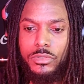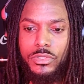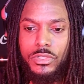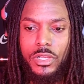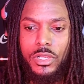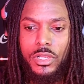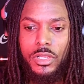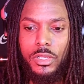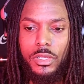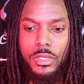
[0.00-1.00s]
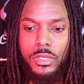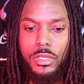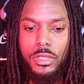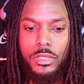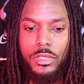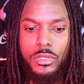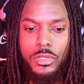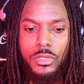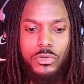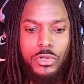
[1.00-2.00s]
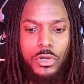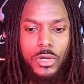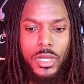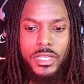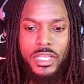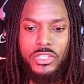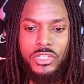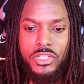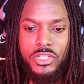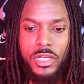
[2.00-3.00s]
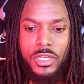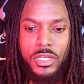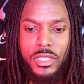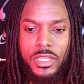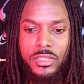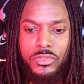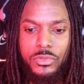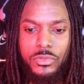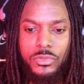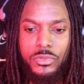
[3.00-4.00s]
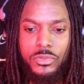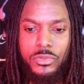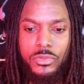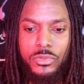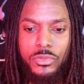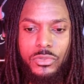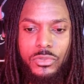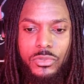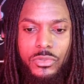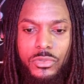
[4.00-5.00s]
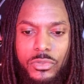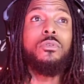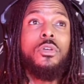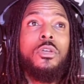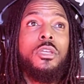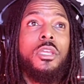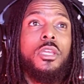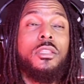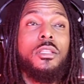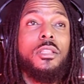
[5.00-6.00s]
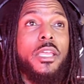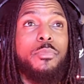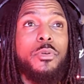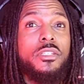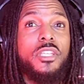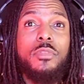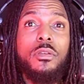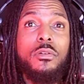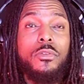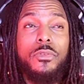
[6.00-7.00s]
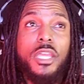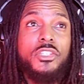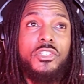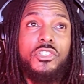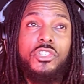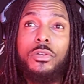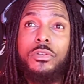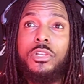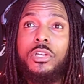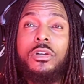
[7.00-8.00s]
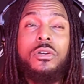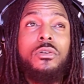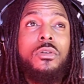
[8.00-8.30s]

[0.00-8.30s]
You know I need y'all to hit the subscribe button. If you have already, just tell somebody else about me who don't know. Hit the like button. Keep the notifications turned on.